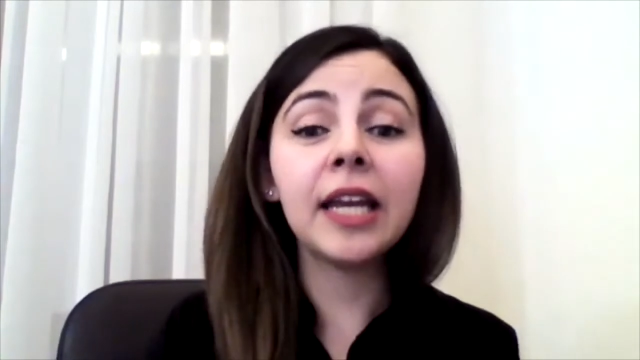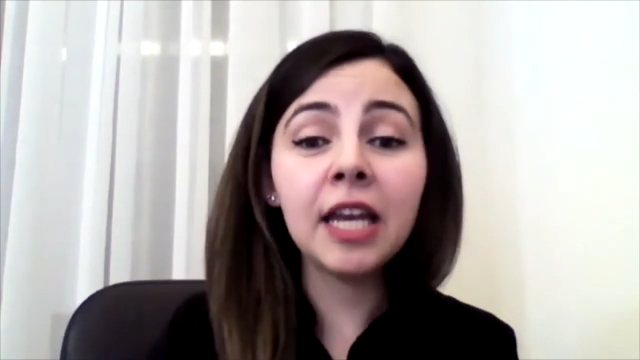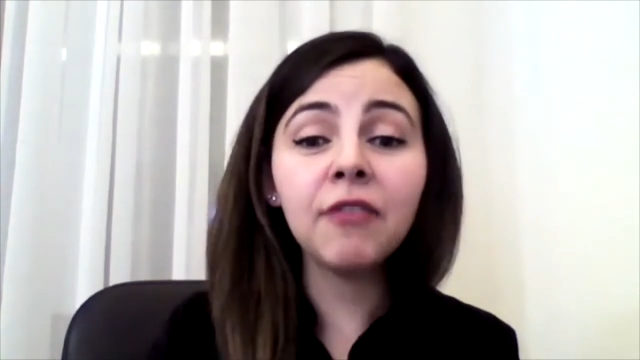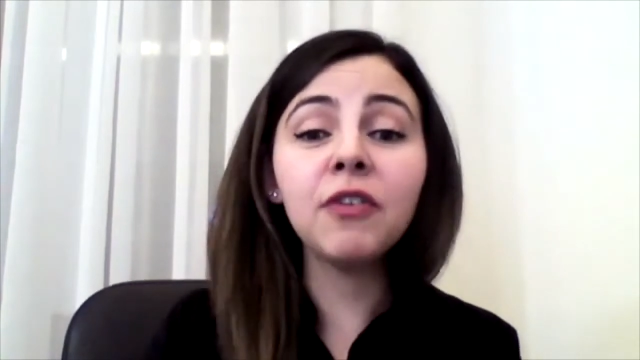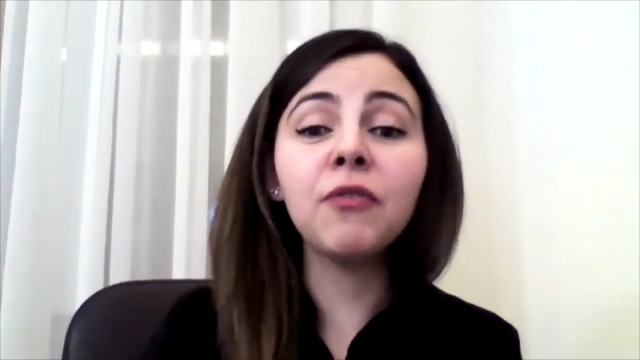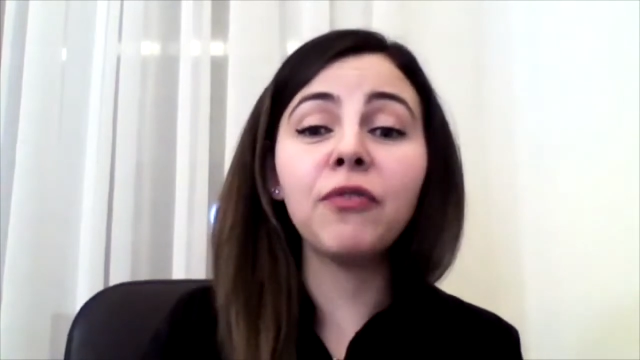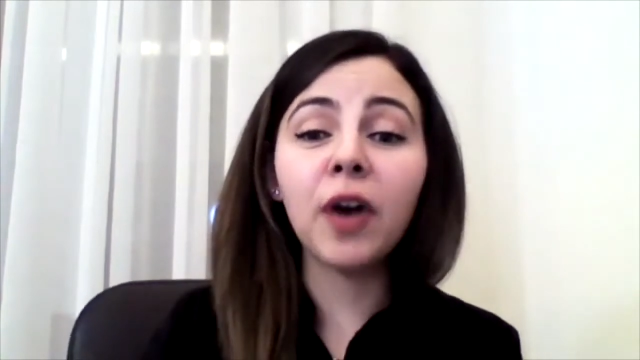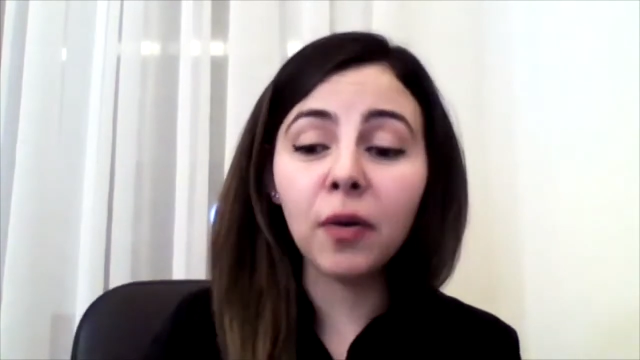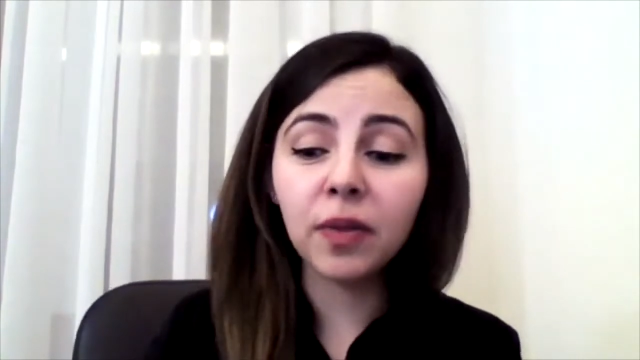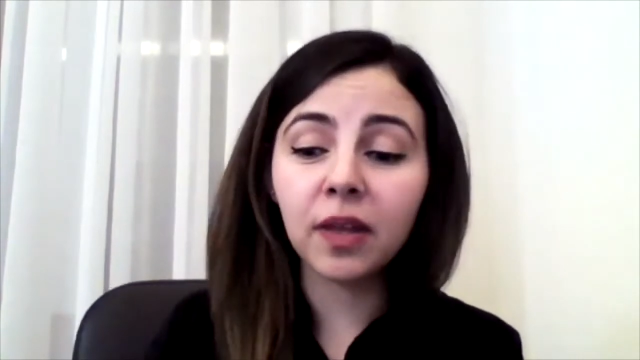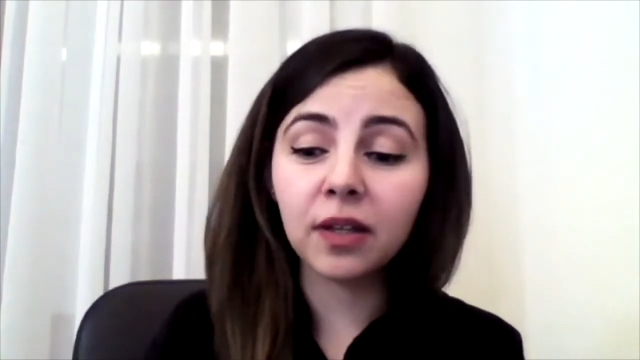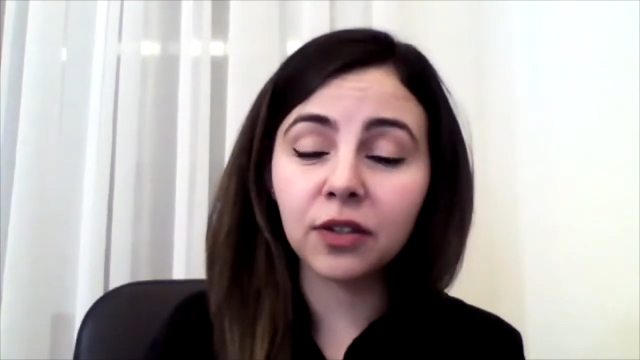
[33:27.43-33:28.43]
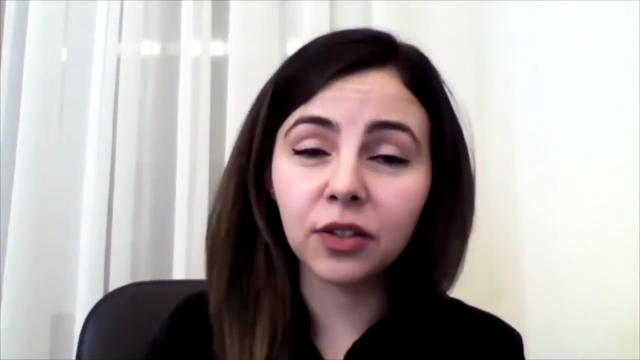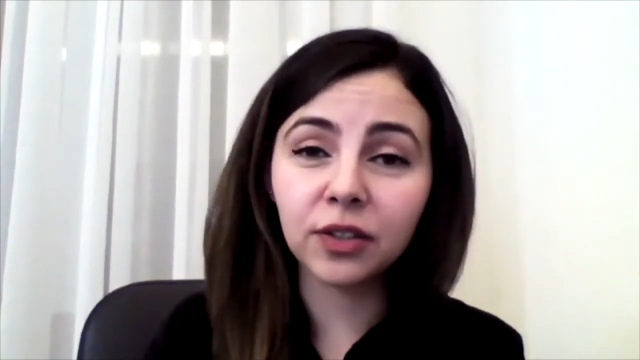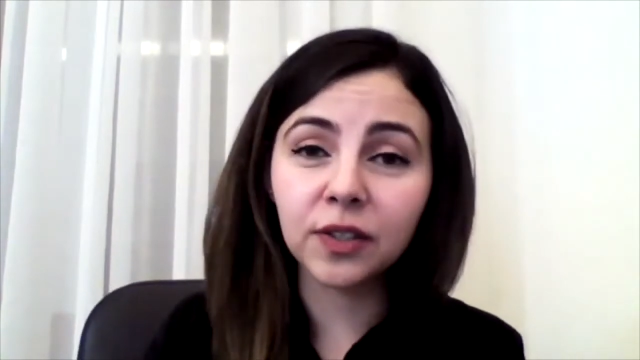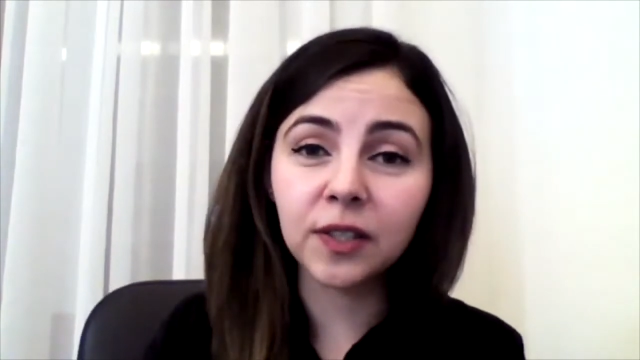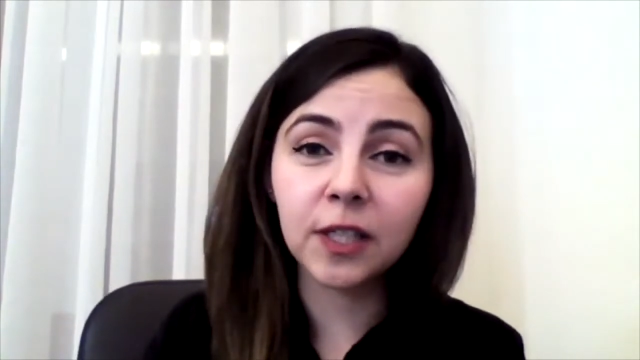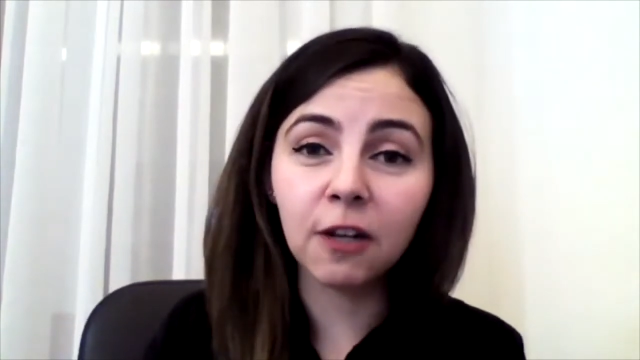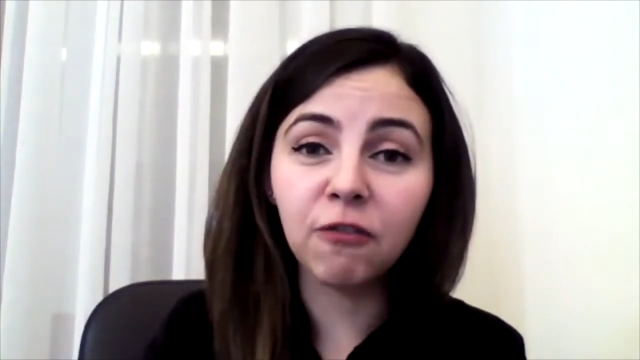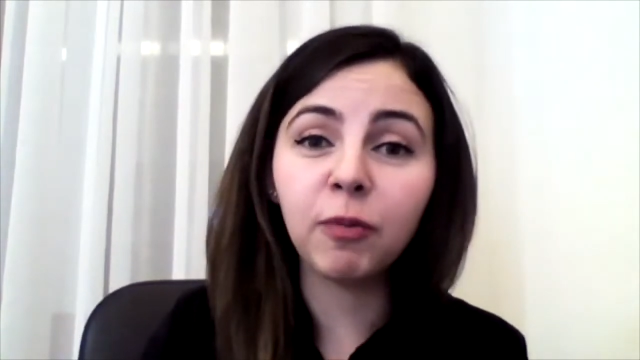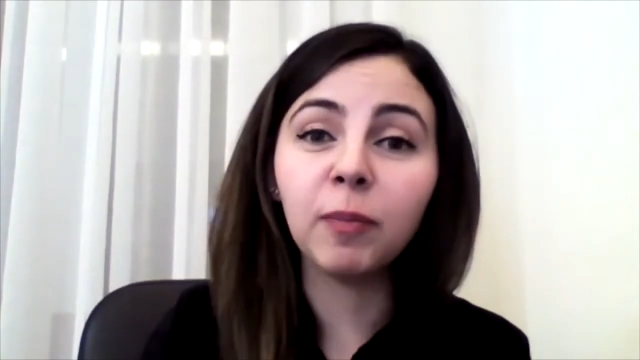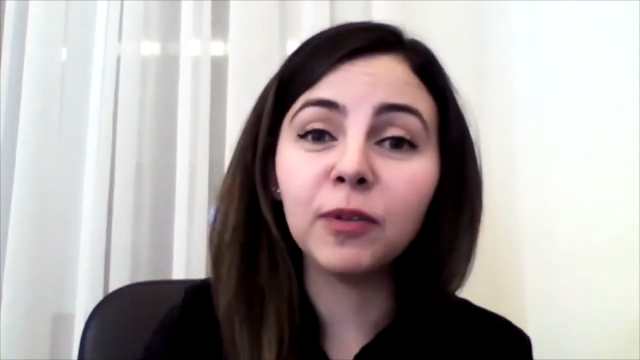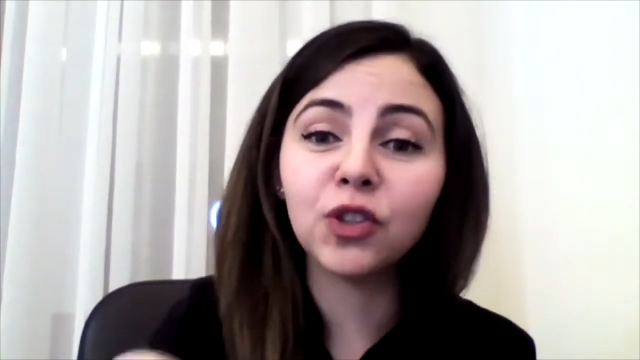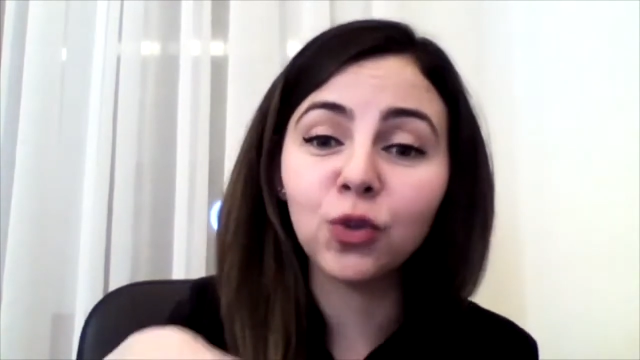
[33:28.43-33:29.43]
And I even found that her
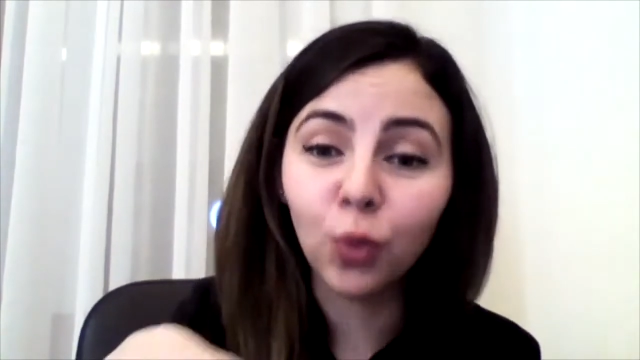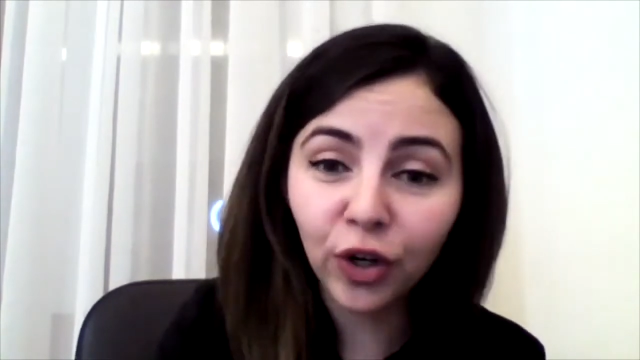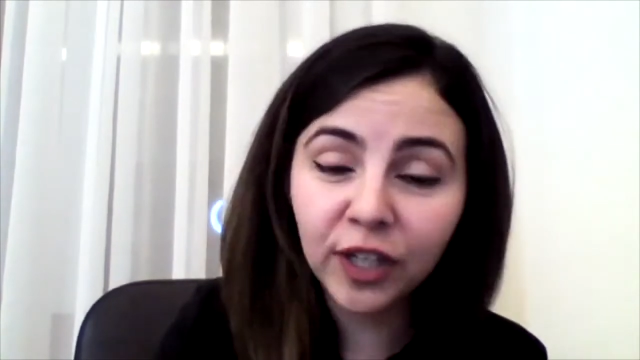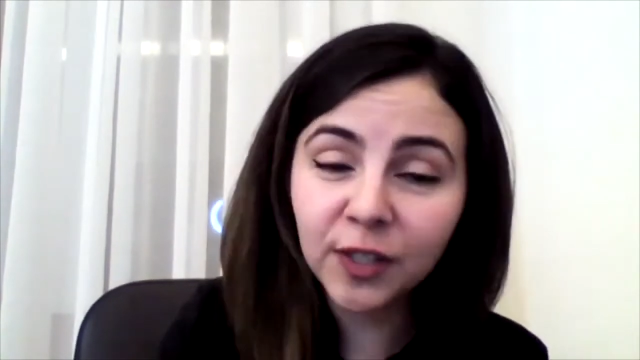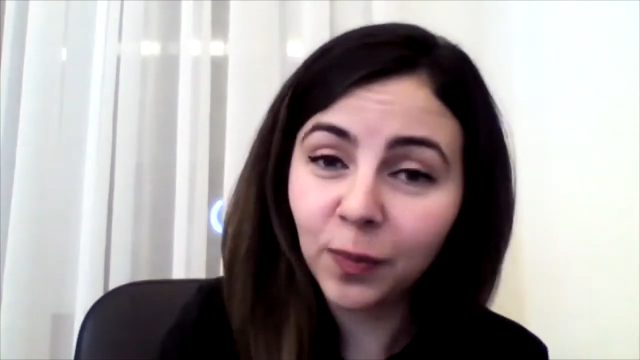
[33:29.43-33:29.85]
self-published works,